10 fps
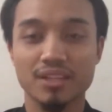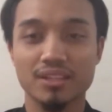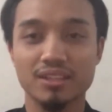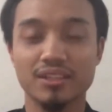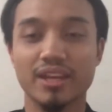
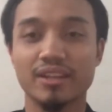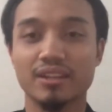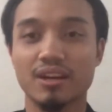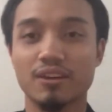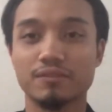Then
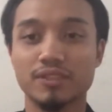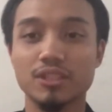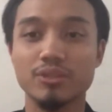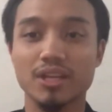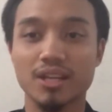after
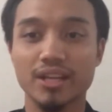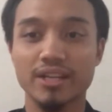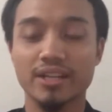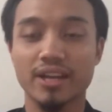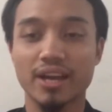we calculate
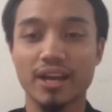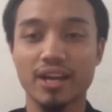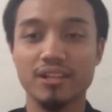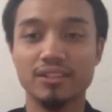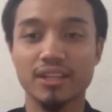the
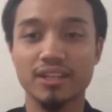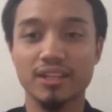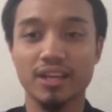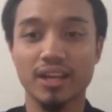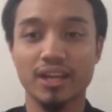L10
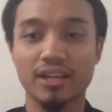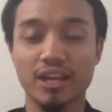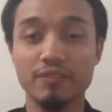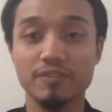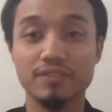and
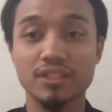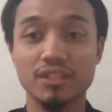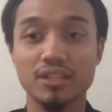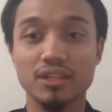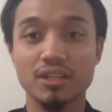
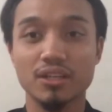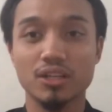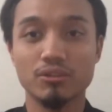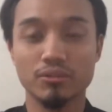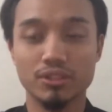L50,
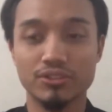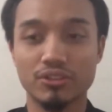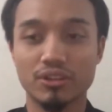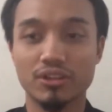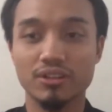we will
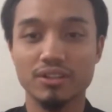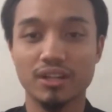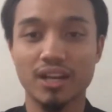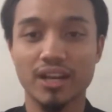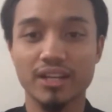draw the
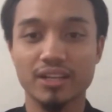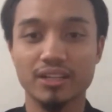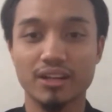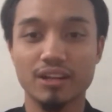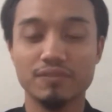line at the
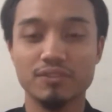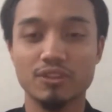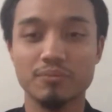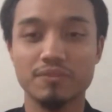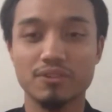graph drawn
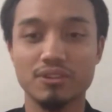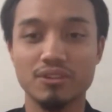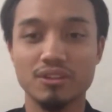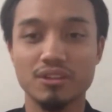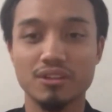before
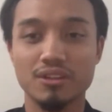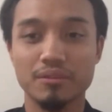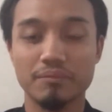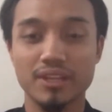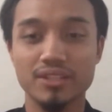
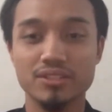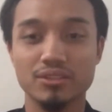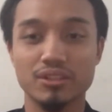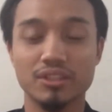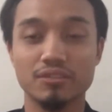based
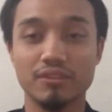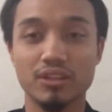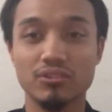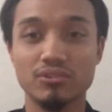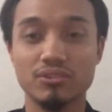on the
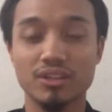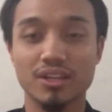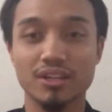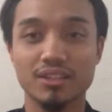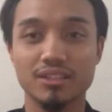value
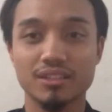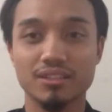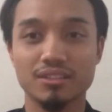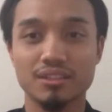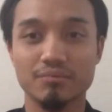calculated
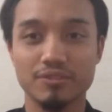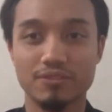before.